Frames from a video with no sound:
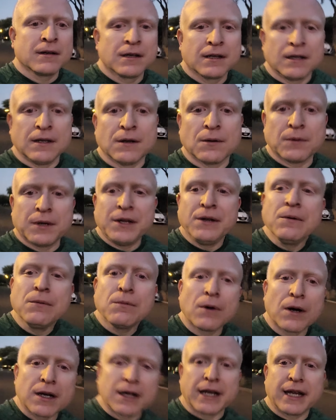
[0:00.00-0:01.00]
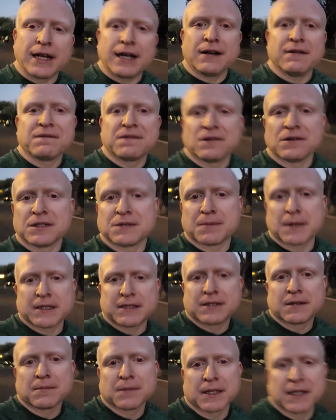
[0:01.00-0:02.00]
you know, when you want to get influenced by
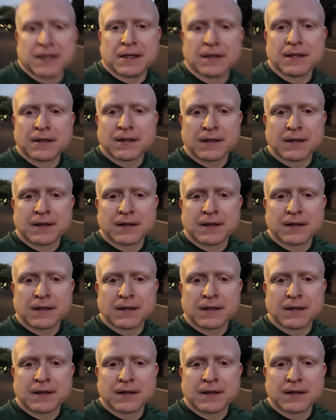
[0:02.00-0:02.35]
somebody,